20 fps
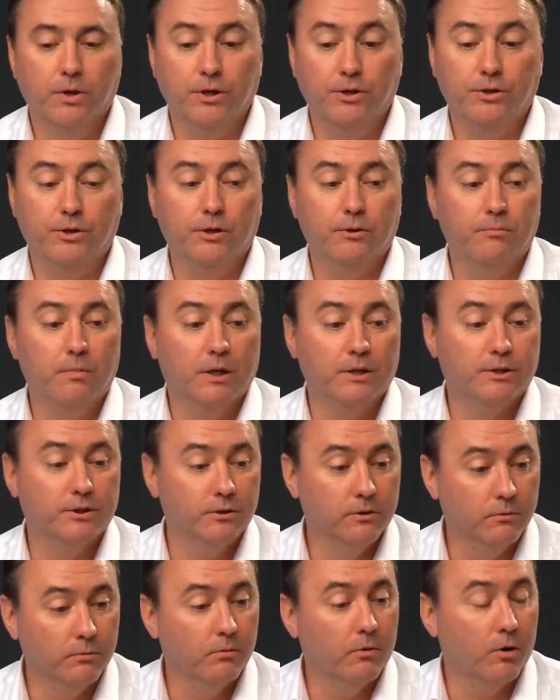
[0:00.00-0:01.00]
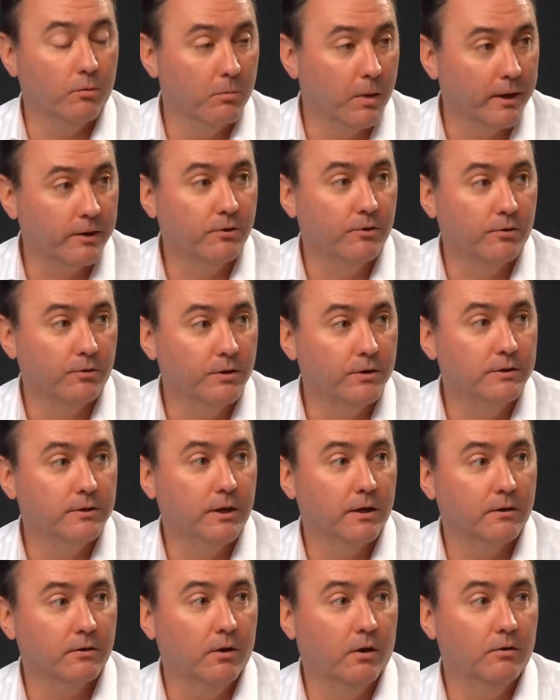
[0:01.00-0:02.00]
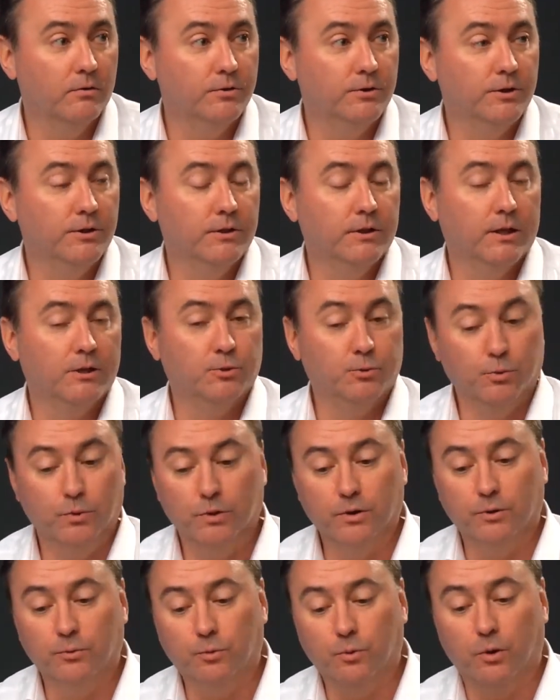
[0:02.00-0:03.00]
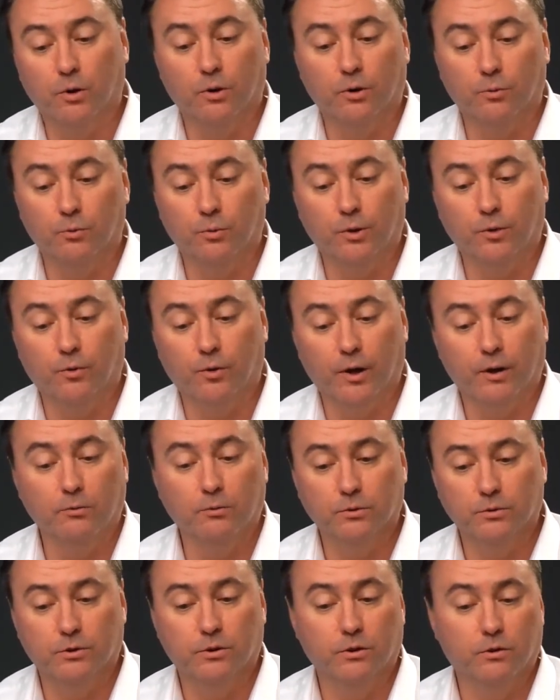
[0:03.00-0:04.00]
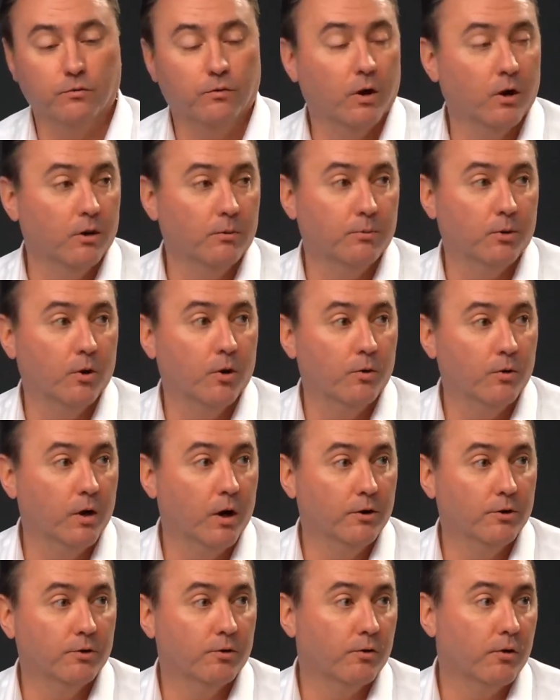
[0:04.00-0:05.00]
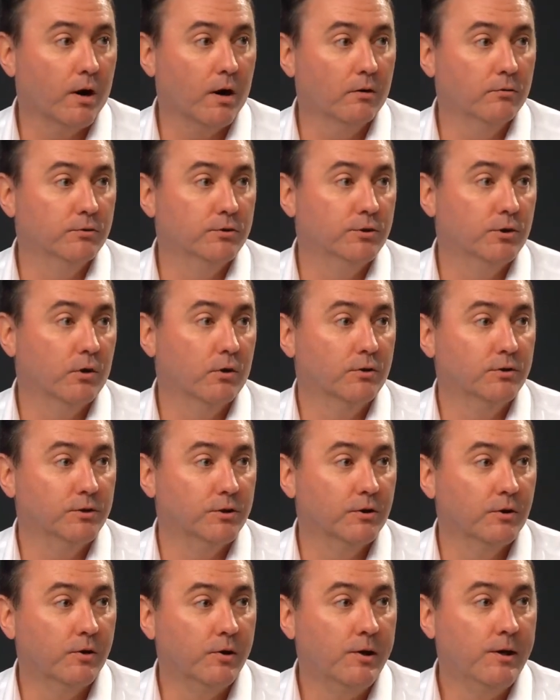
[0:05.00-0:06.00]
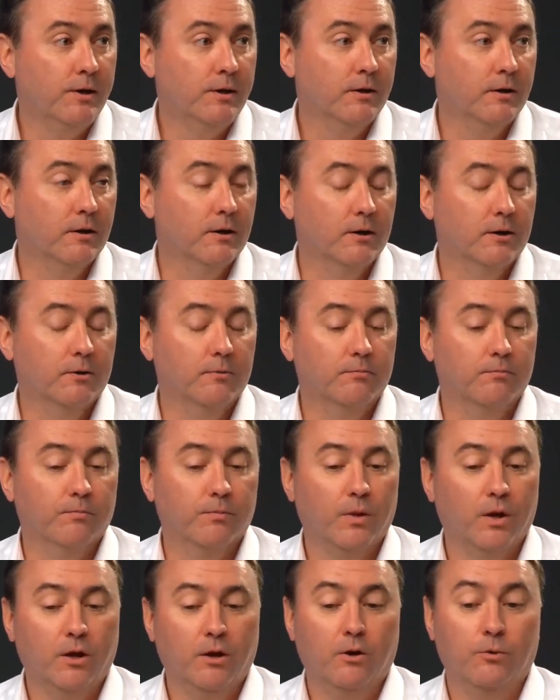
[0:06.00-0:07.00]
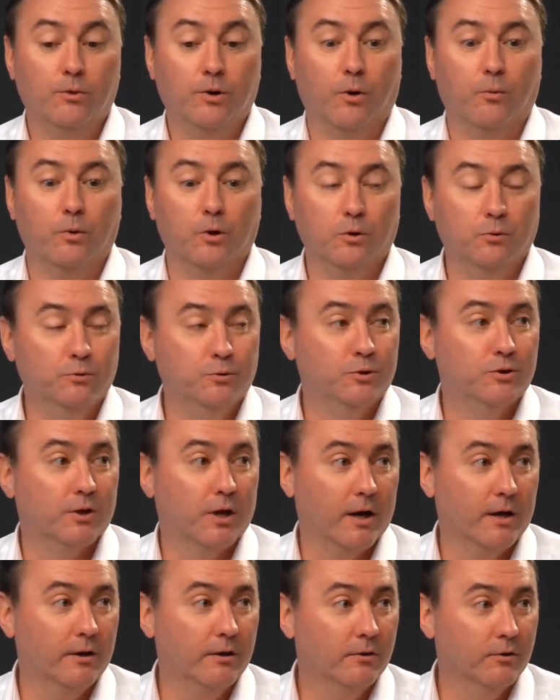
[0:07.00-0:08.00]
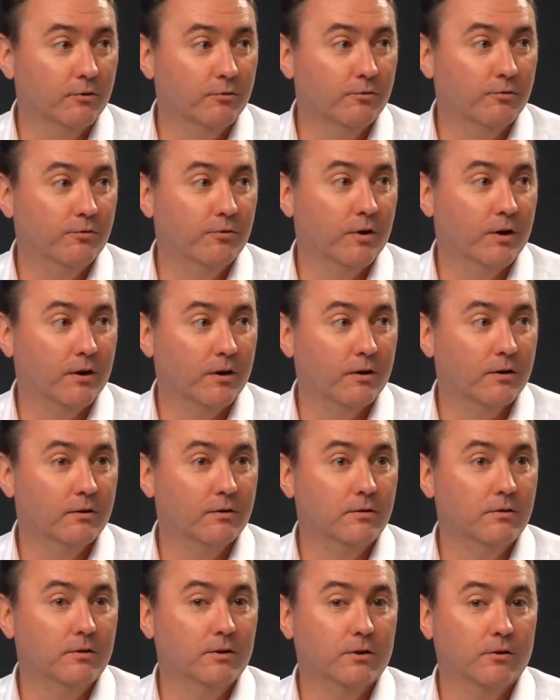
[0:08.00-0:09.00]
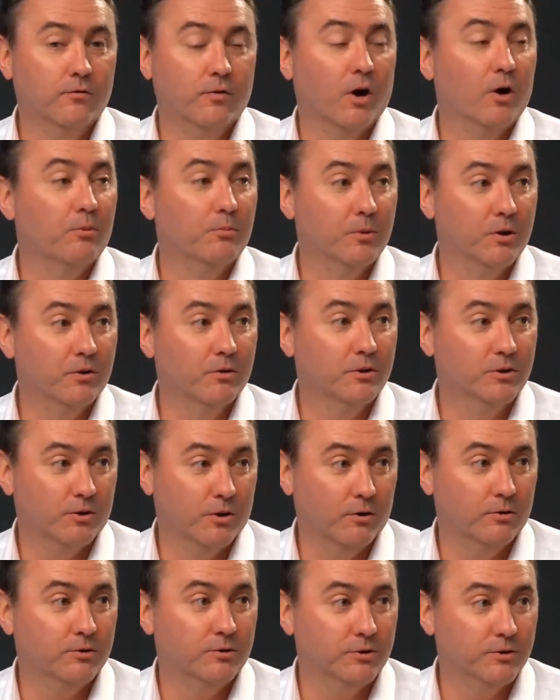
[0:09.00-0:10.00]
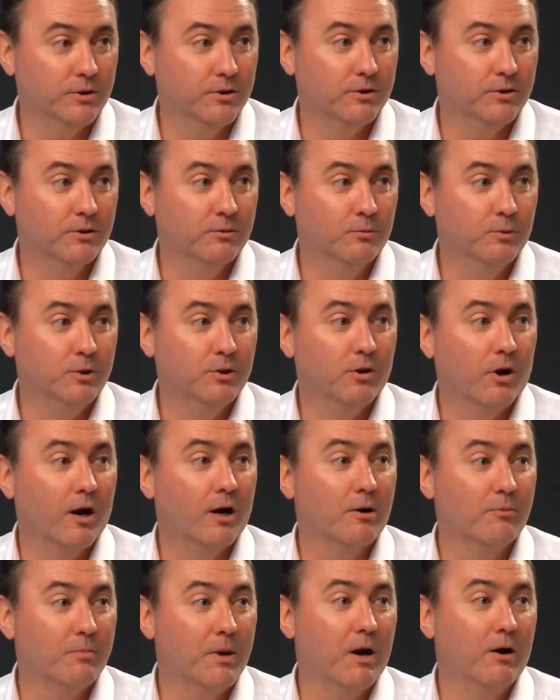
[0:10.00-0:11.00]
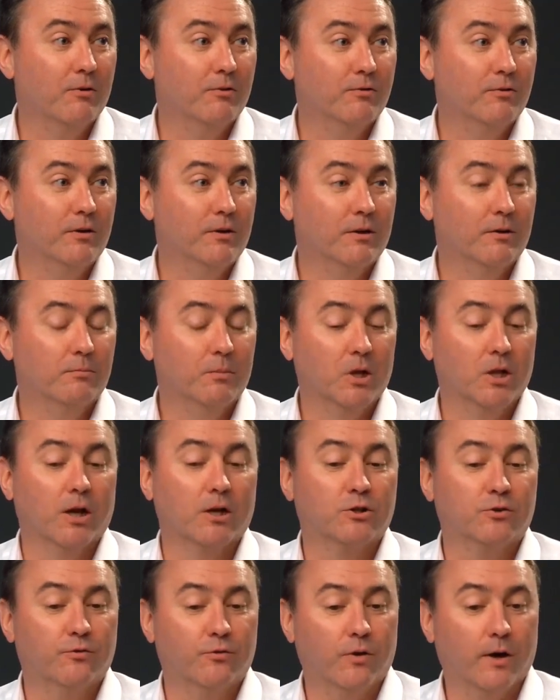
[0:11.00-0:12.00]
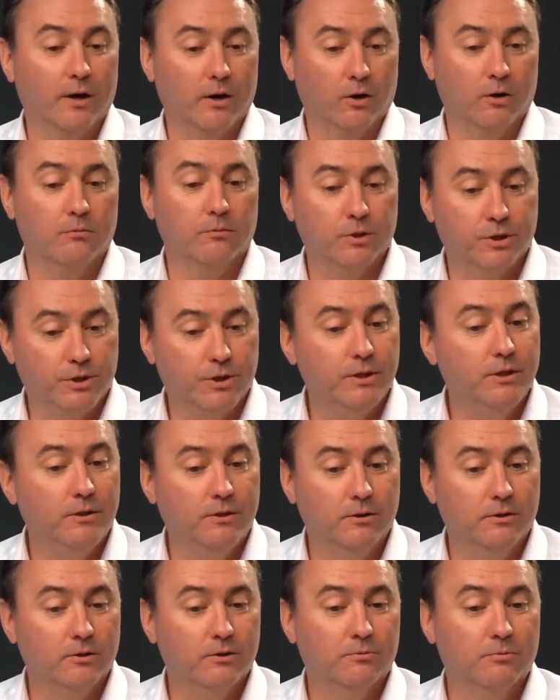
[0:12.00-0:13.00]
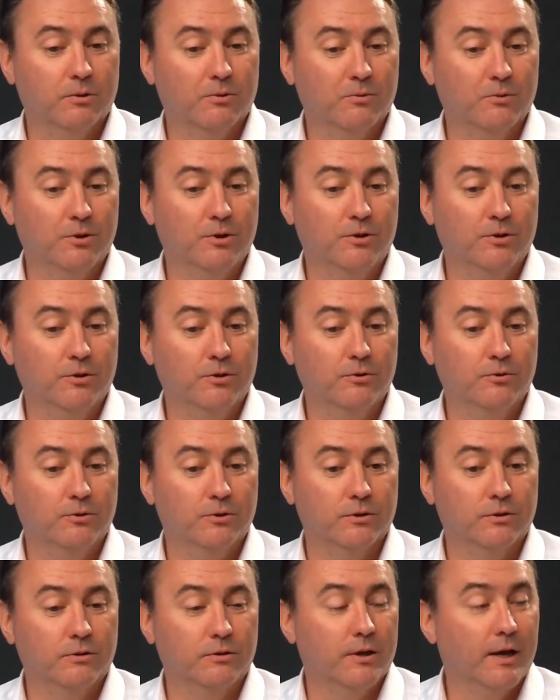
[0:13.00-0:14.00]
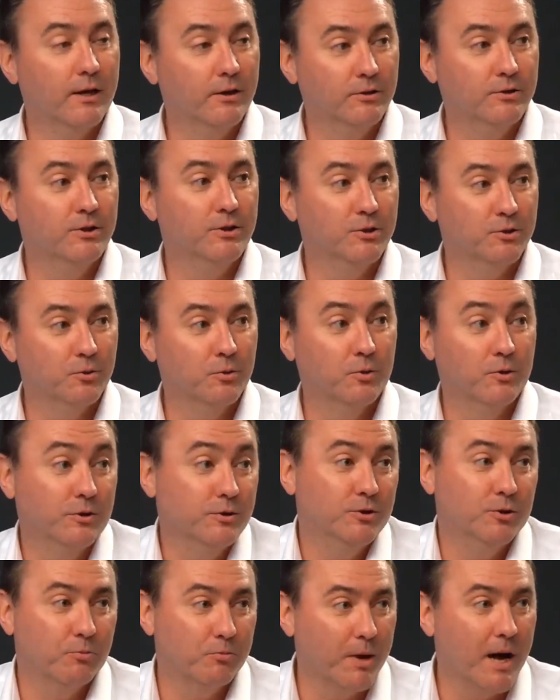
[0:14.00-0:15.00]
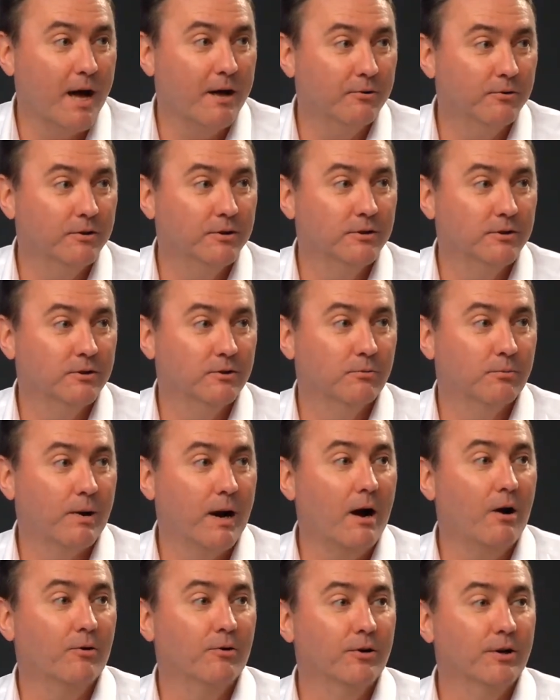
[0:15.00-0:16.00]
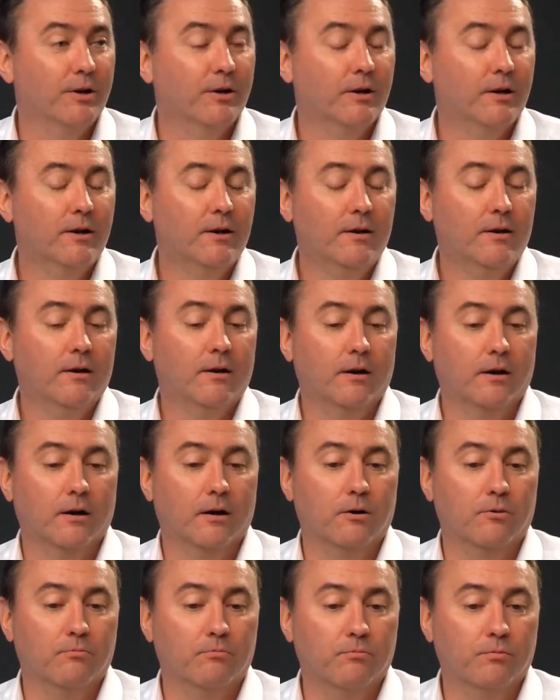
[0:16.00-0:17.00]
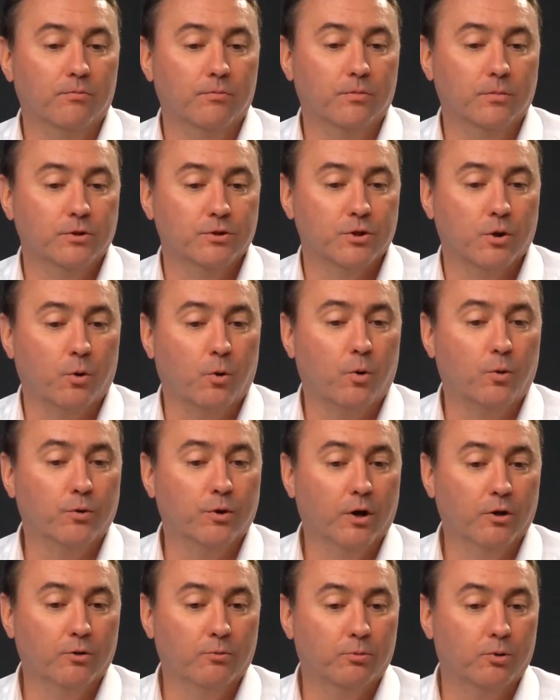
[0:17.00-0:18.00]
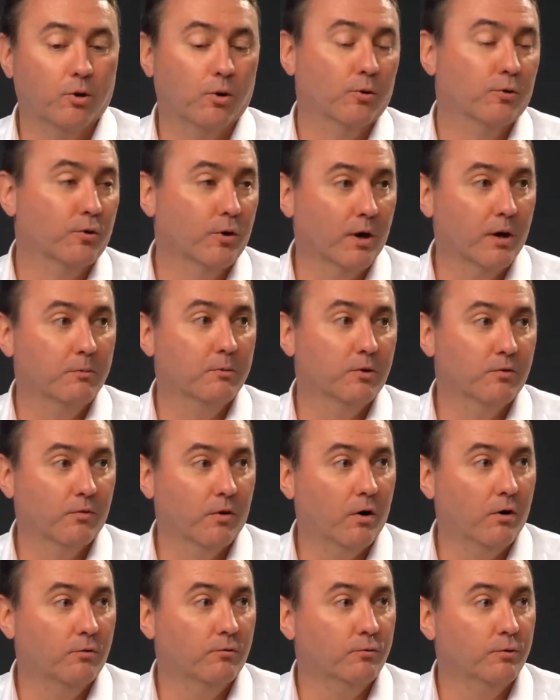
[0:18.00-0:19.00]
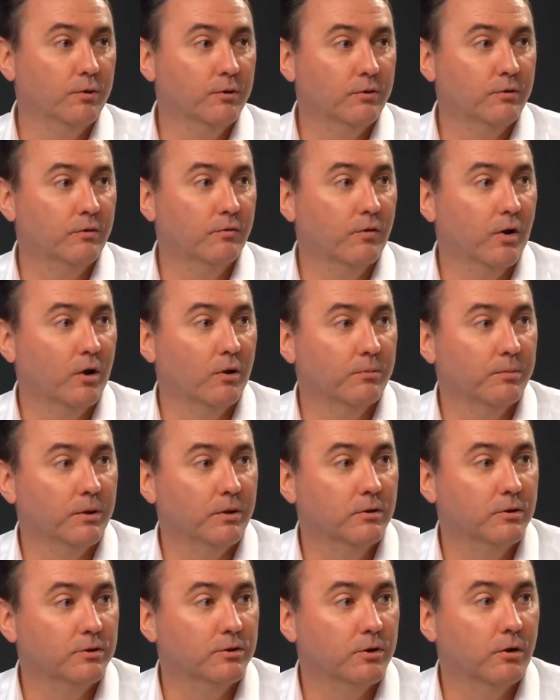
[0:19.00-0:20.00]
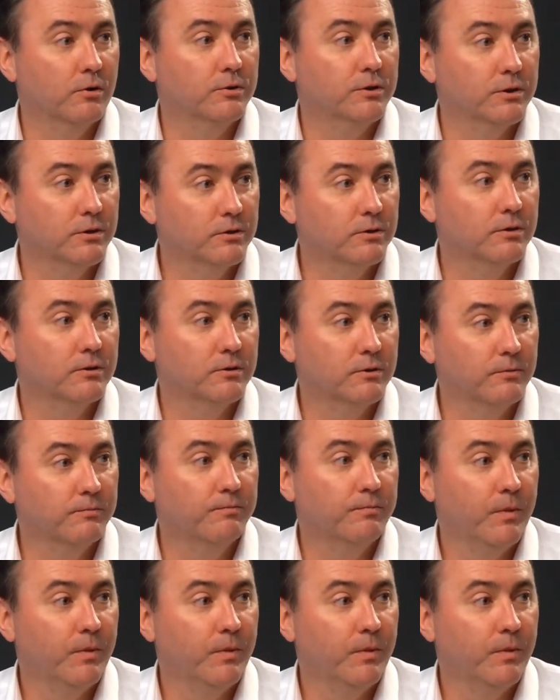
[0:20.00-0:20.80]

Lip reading: And you did mention our microgrid technology, and that's really where we were able to develop our own underground charger. We don't want to lose sight of the development of the charger system. We talk about electrifying our machines, but when you're using energy storage or batteries to power it, there's a whole nother program involved with developing the charging system.